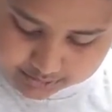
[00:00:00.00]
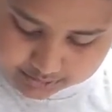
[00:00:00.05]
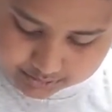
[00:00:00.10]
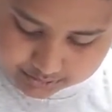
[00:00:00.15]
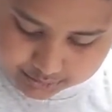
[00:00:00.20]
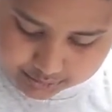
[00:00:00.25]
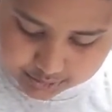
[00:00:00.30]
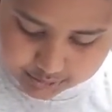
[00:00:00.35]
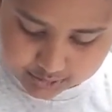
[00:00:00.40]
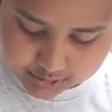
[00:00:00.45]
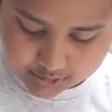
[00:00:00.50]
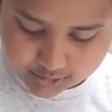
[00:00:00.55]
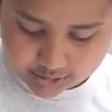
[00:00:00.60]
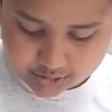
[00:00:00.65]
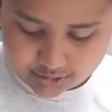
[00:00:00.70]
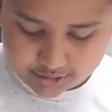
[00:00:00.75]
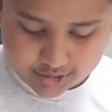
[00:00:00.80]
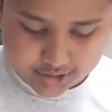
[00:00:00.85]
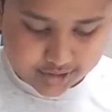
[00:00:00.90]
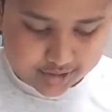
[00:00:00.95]
Put one
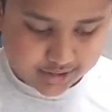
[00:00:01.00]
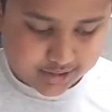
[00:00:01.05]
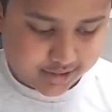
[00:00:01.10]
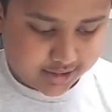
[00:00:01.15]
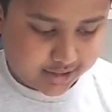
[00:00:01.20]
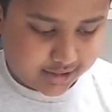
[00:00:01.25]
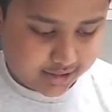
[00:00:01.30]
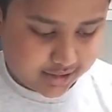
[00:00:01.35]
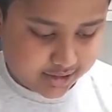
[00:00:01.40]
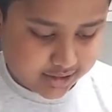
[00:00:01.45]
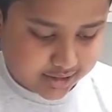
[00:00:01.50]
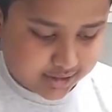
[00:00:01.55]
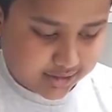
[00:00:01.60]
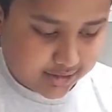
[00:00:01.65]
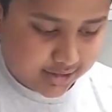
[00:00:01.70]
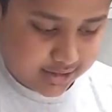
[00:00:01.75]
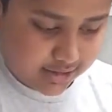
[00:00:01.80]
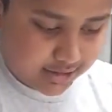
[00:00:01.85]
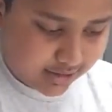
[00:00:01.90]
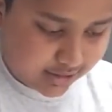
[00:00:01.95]
Oreo there, and
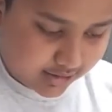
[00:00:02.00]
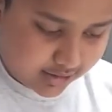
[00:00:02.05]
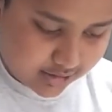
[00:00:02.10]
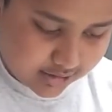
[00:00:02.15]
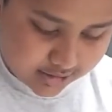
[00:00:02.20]
then